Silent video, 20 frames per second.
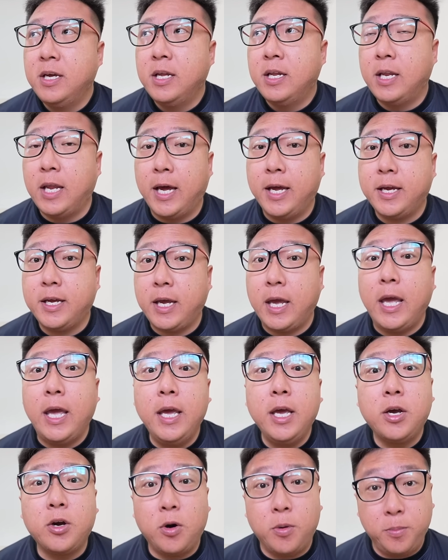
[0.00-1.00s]
like
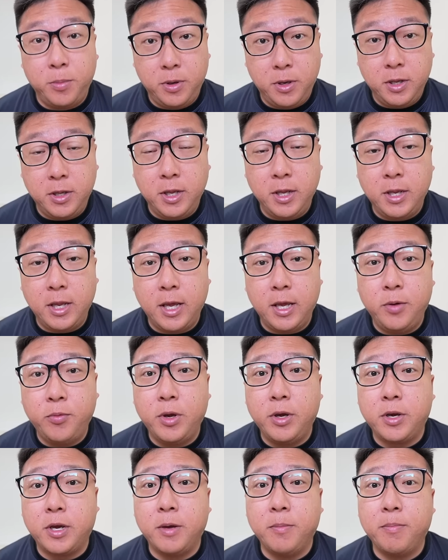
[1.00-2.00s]
a community day
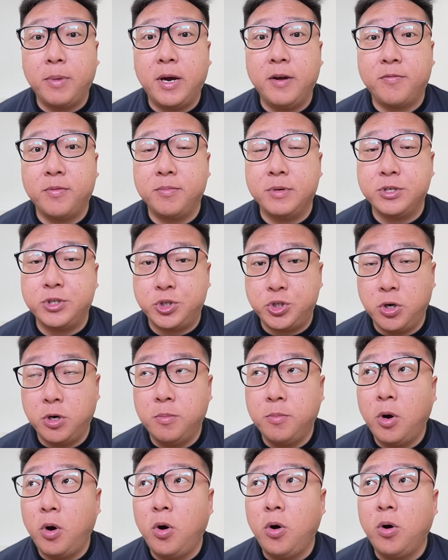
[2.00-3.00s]
where you can buy from the
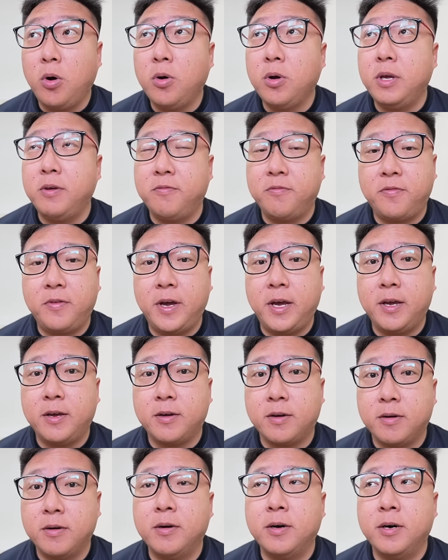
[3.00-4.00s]
shop, or in fact,